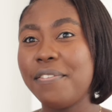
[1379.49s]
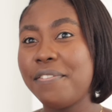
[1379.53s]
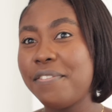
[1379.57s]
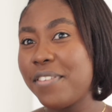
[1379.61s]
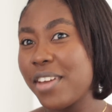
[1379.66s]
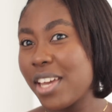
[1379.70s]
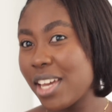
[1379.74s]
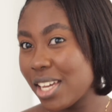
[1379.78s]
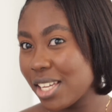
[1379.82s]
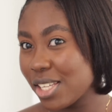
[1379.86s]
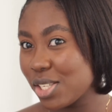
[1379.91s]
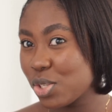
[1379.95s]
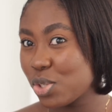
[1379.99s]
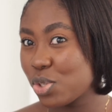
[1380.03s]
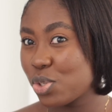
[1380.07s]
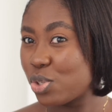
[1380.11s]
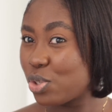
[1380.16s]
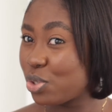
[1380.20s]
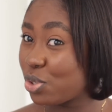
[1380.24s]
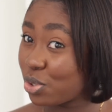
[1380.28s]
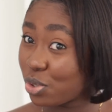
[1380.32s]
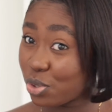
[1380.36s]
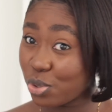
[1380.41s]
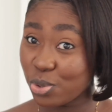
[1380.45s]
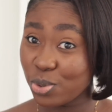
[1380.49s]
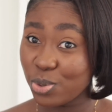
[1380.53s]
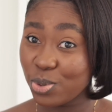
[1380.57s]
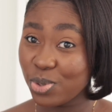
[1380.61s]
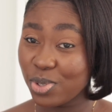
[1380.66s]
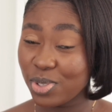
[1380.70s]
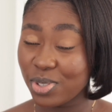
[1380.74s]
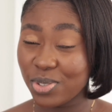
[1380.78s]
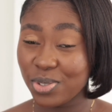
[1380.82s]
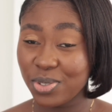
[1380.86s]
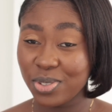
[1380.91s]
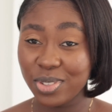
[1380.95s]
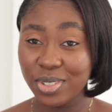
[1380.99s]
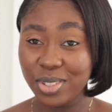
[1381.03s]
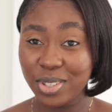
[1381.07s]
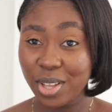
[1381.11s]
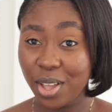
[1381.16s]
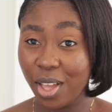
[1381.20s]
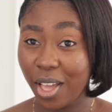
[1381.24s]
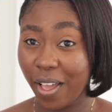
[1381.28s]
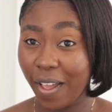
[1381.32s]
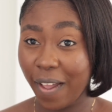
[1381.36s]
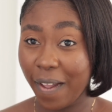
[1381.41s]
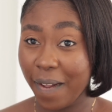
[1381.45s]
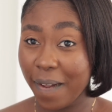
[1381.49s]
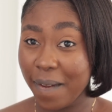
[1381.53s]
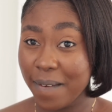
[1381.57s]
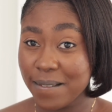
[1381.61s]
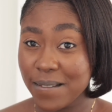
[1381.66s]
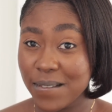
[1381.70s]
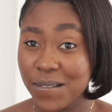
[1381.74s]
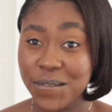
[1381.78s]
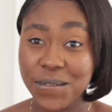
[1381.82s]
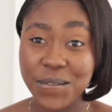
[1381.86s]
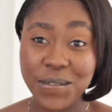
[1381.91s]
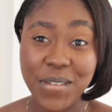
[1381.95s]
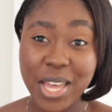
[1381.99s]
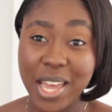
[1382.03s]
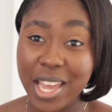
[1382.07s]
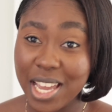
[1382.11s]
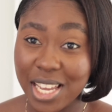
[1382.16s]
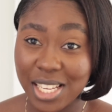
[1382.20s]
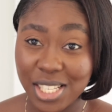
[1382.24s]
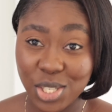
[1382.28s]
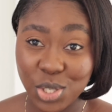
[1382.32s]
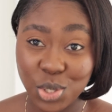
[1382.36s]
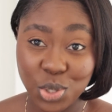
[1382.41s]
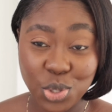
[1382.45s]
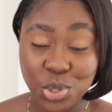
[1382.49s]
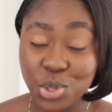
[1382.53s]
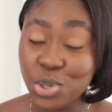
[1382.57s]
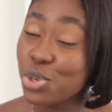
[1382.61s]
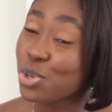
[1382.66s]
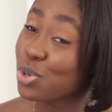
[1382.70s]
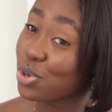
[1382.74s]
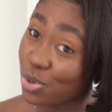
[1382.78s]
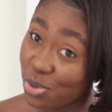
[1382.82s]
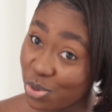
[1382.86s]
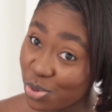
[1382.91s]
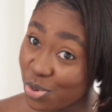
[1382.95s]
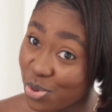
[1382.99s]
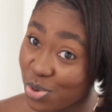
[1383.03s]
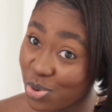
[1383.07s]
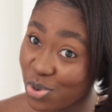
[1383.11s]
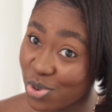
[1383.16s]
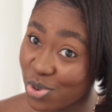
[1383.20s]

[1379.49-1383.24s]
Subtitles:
First to do, first to do,